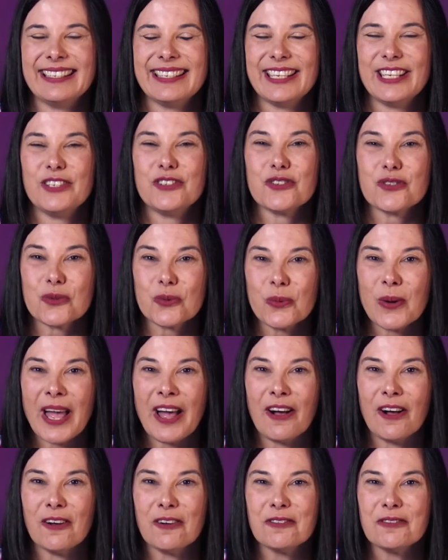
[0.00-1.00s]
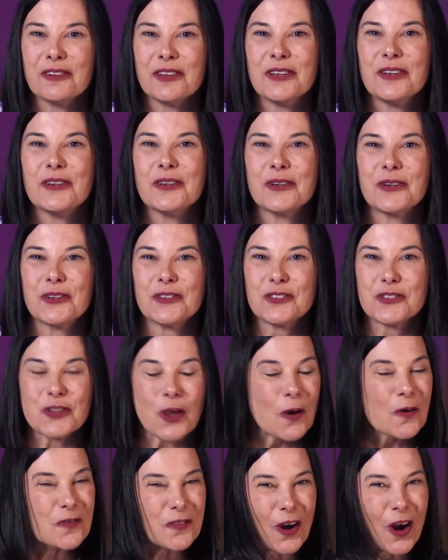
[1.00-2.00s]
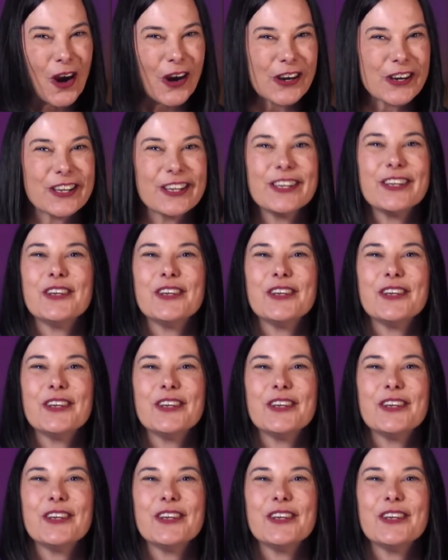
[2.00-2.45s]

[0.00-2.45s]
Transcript: and 12, so far,